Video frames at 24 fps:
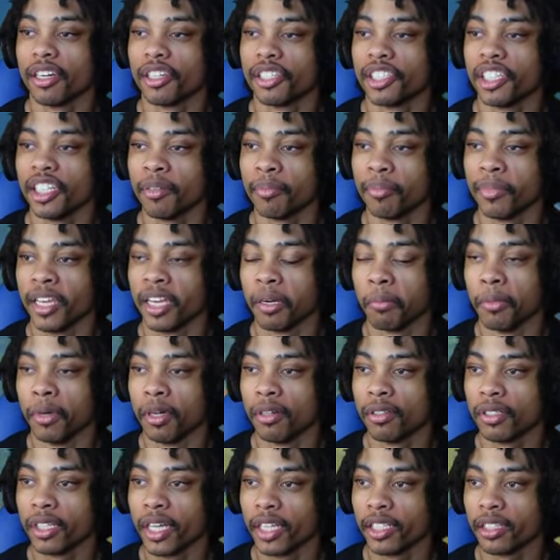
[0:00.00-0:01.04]
our shit back,
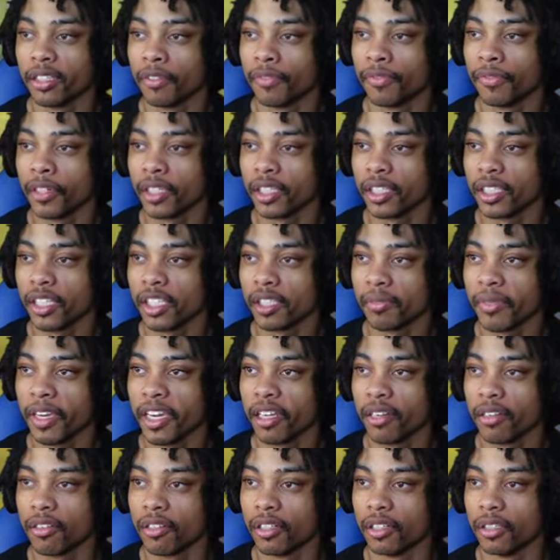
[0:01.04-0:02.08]
bro. Like, the fuck is this
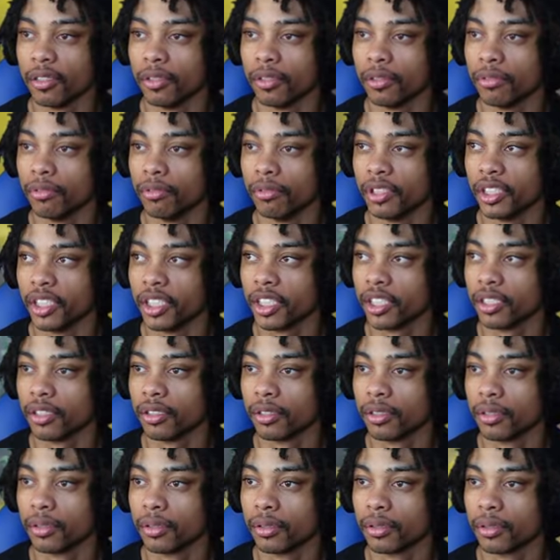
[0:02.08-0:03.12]
man on? Oh, shit.
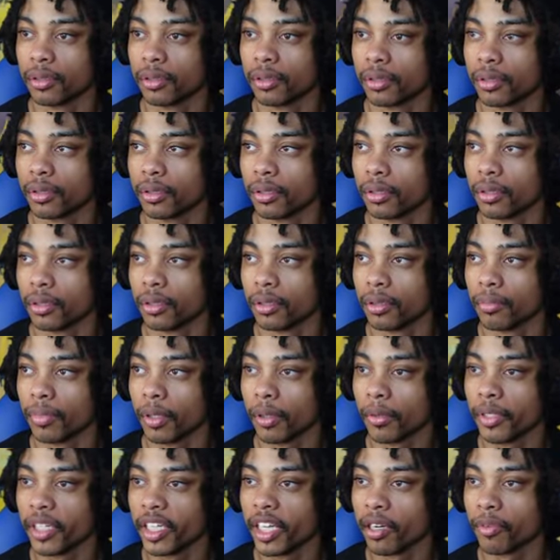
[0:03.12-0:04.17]

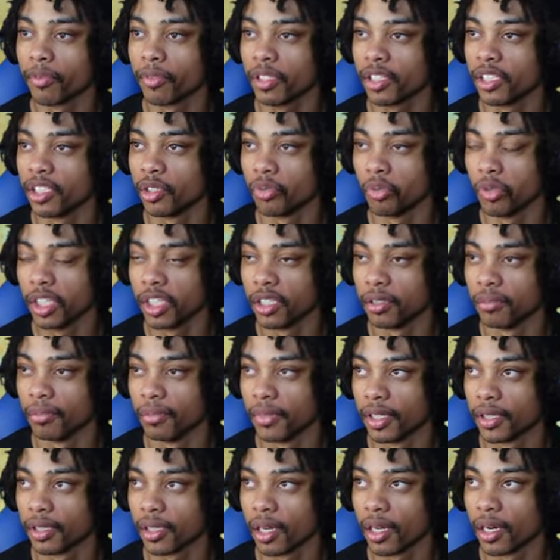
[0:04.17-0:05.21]
Bro, we can't really swim.
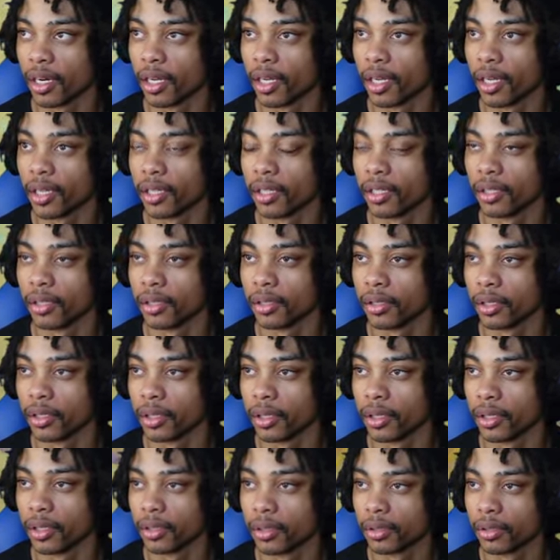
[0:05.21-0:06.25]
That's kinda ass.
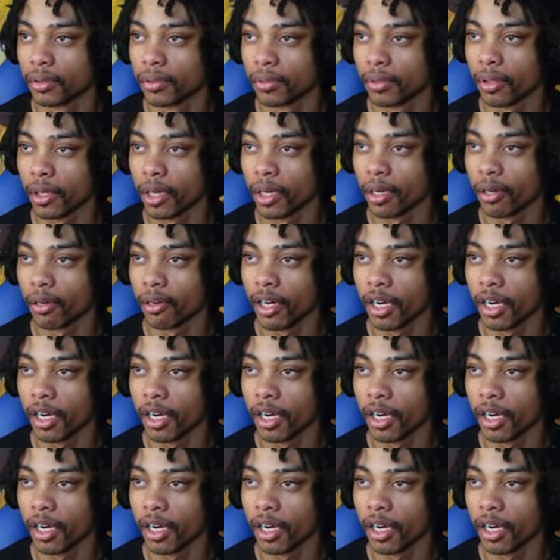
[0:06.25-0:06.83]
Like, what kind of